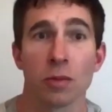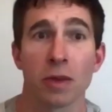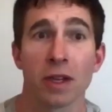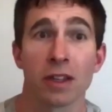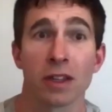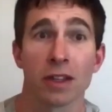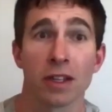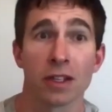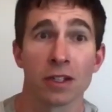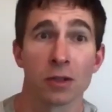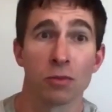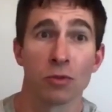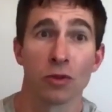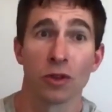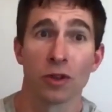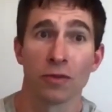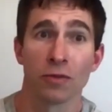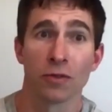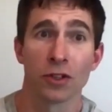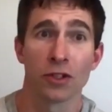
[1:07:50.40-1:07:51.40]
you make things more
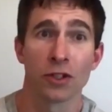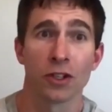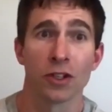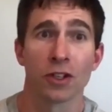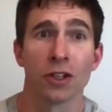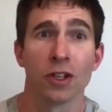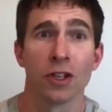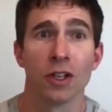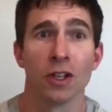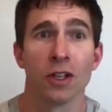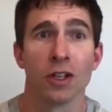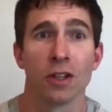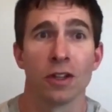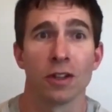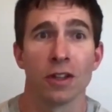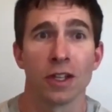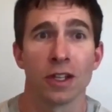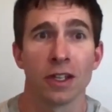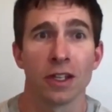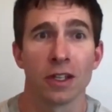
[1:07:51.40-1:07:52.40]
efficient,
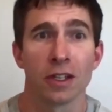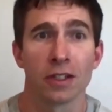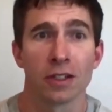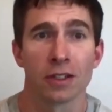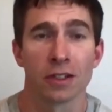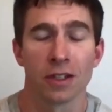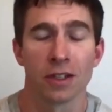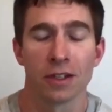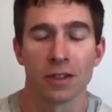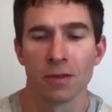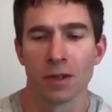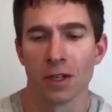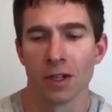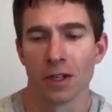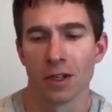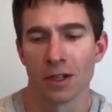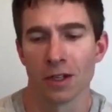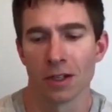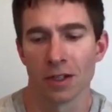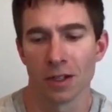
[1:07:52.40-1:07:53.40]

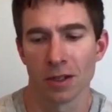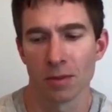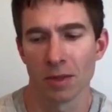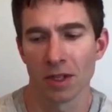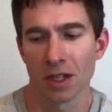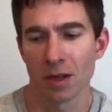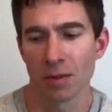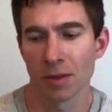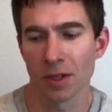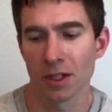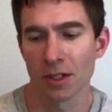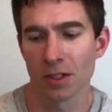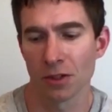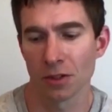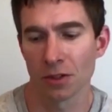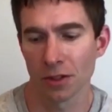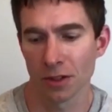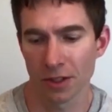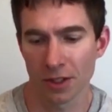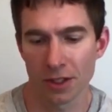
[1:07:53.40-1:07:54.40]
they become
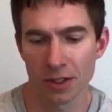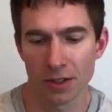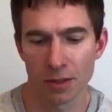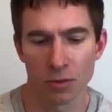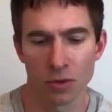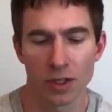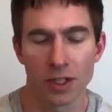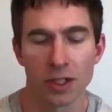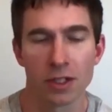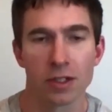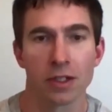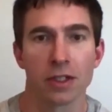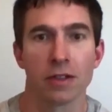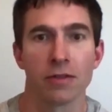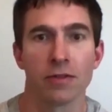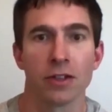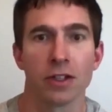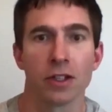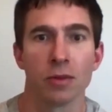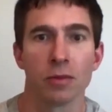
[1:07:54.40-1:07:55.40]
more easily
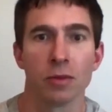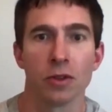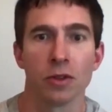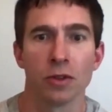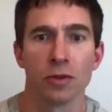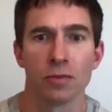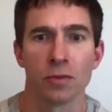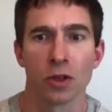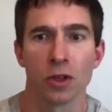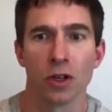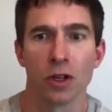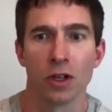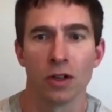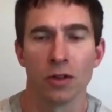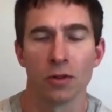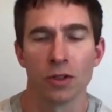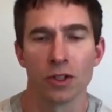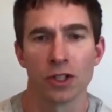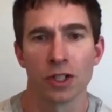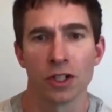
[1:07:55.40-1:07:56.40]
available
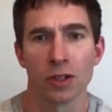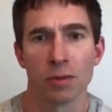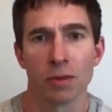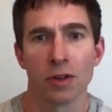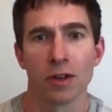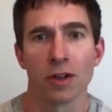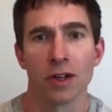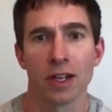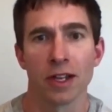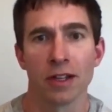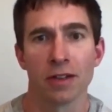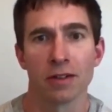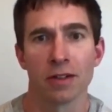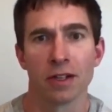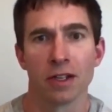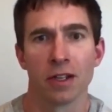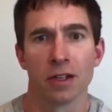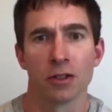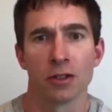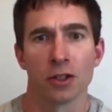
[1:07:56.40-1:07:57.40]
or cheaper, and
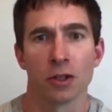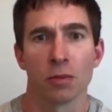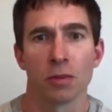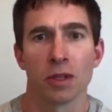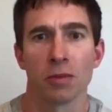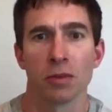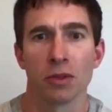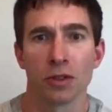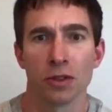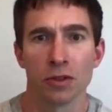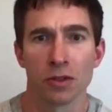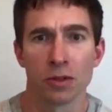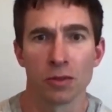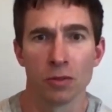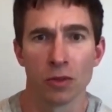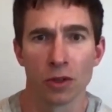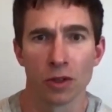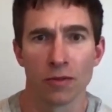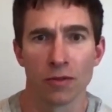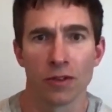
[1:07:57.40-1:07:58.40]
so people
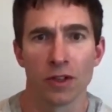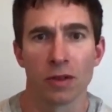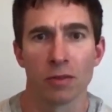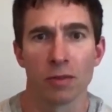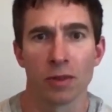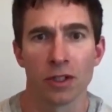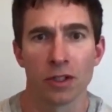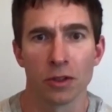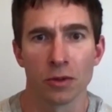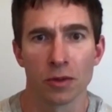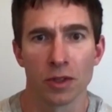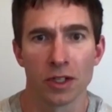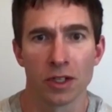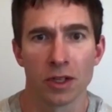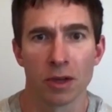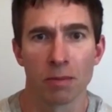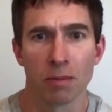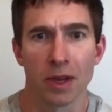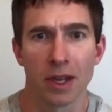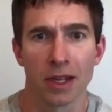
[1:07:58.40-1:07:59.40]
use more of them, and you
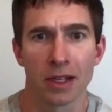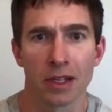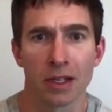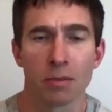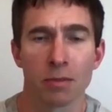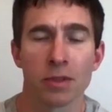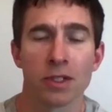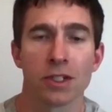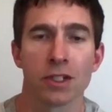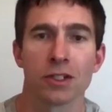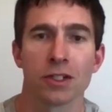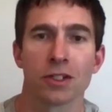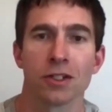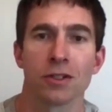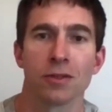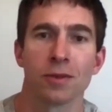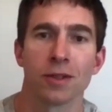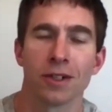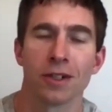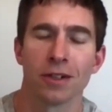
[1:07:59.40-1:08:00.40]
end up back in a
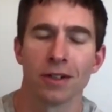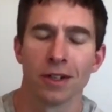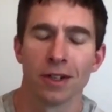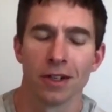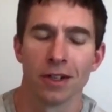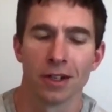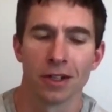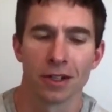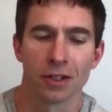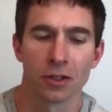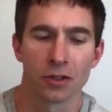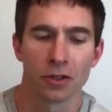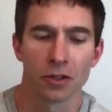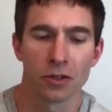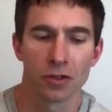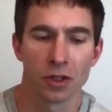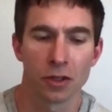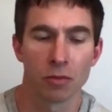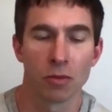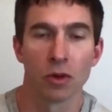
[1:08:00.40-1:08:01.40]
position where you're
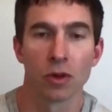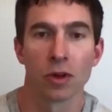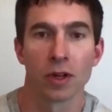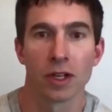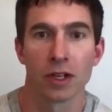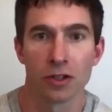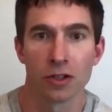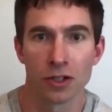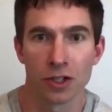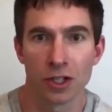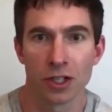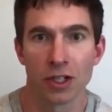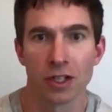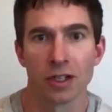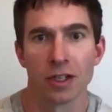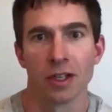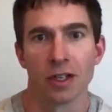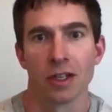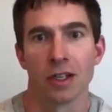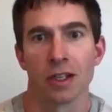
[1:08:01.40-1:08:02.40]
using more
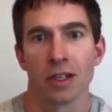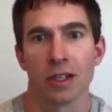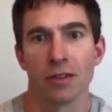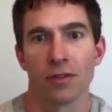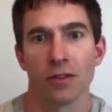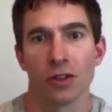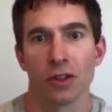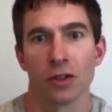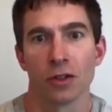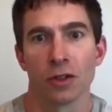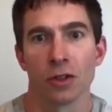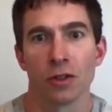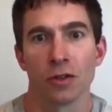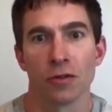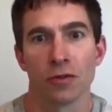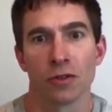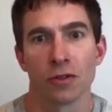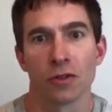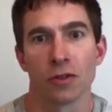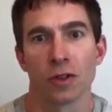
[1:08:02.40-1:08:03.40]
energy, even though
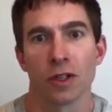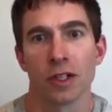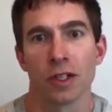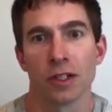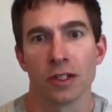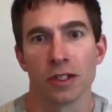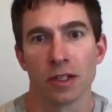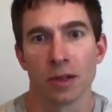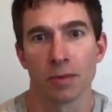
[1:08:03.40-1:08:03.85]
you've created